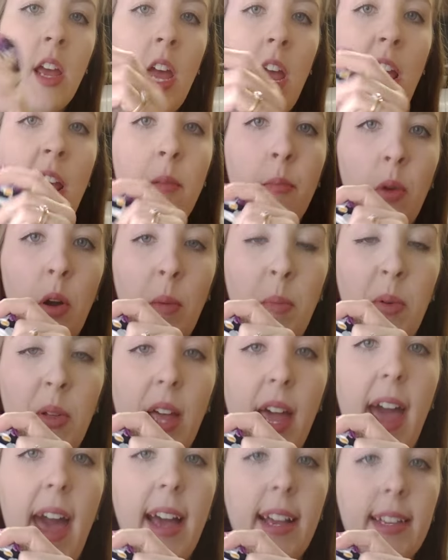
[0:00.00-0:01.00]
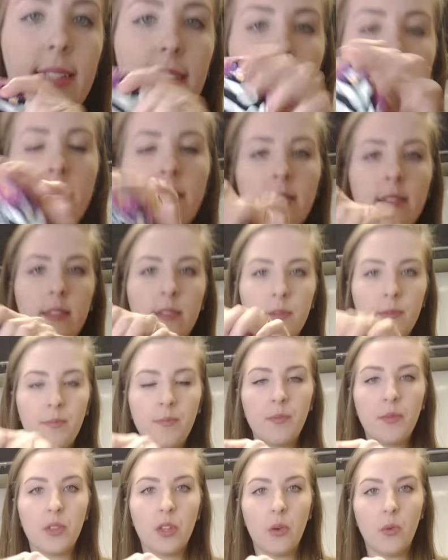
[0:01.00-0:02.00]
and purple accents.
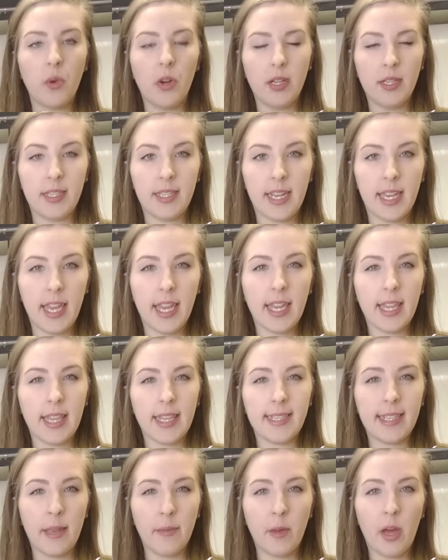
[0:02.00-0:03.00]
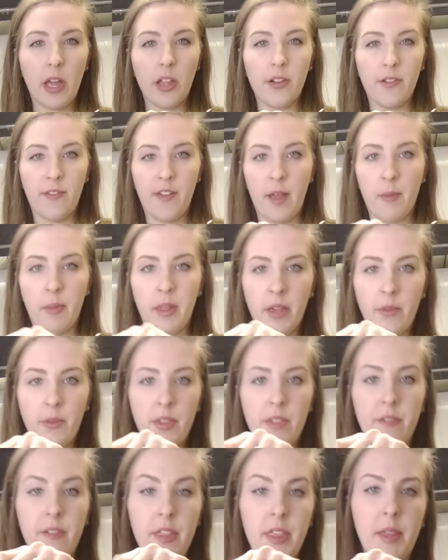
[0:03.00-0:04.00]
So we're sticking in the same color family
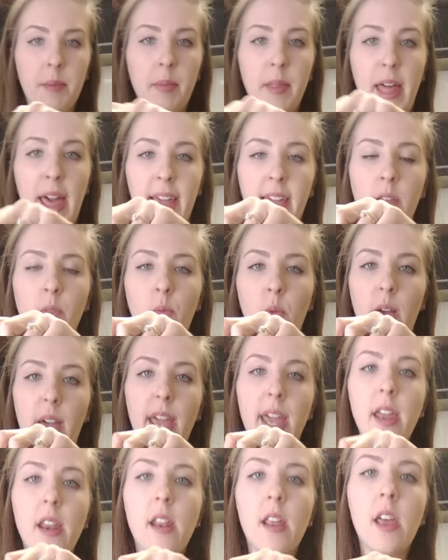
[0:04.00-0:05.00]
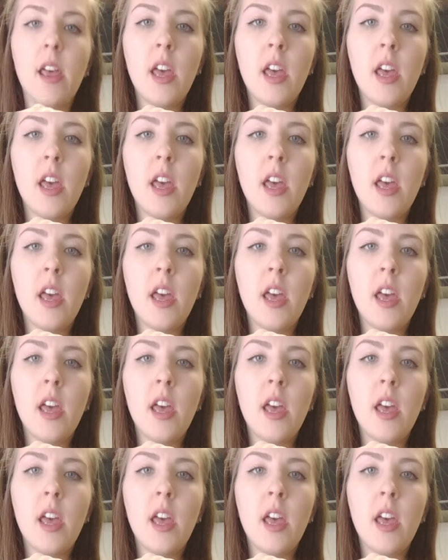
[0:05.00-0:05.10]
with the black and white.